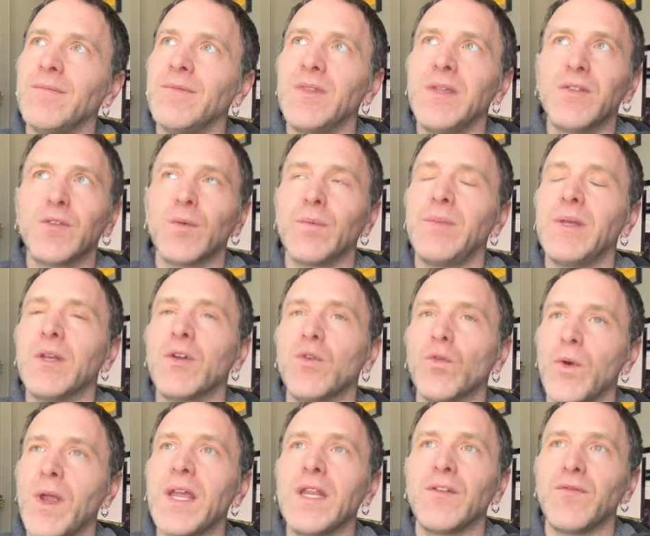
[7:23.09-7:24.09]
this would be
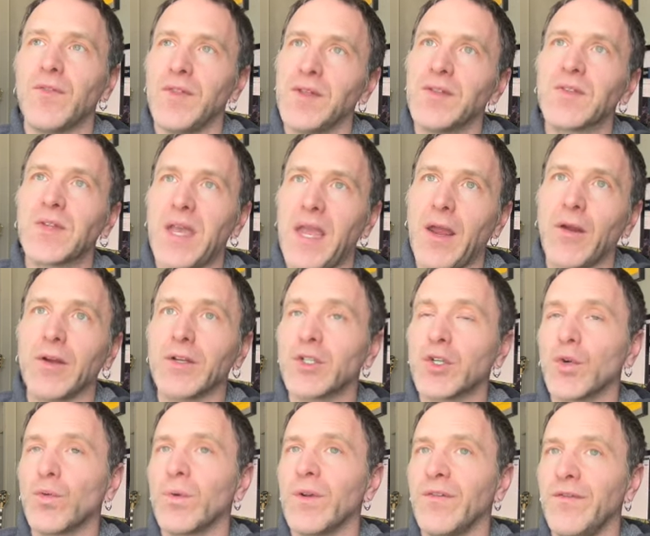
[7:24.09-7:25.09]
great if this
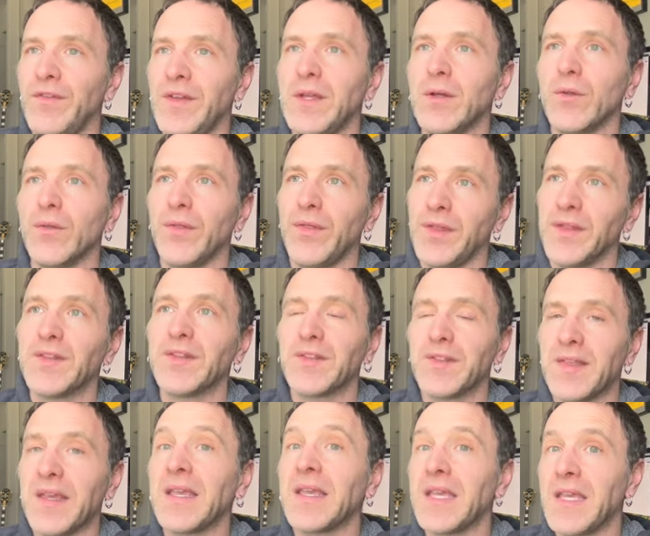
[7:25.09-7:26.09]
character revealed this
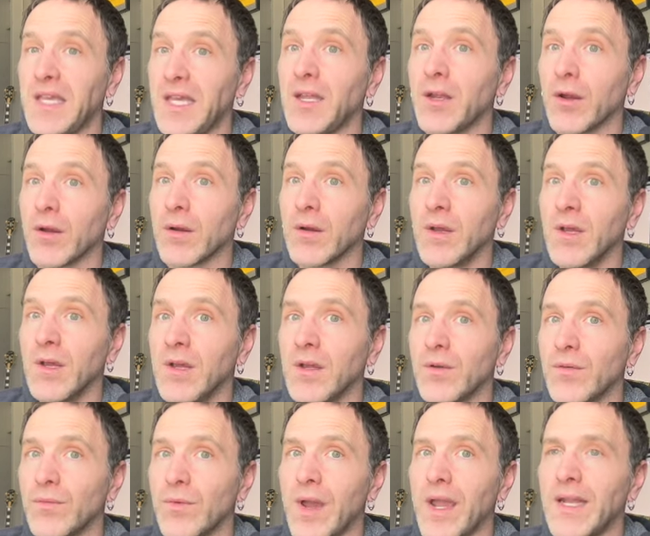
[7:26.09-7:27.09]
thing here,
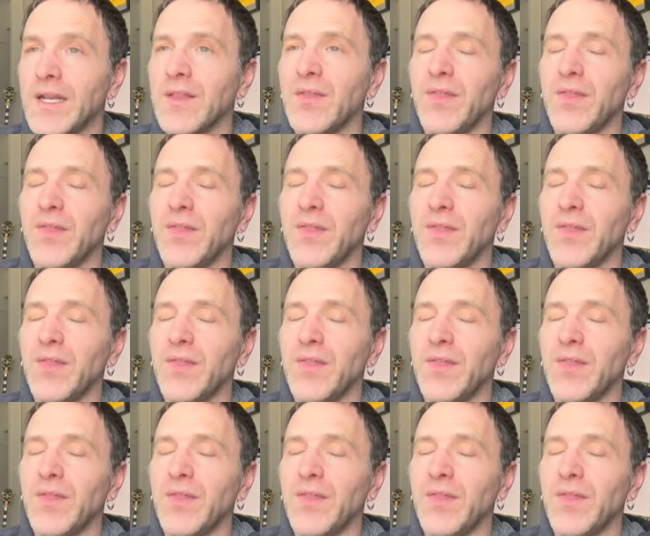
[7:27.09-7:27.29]
right?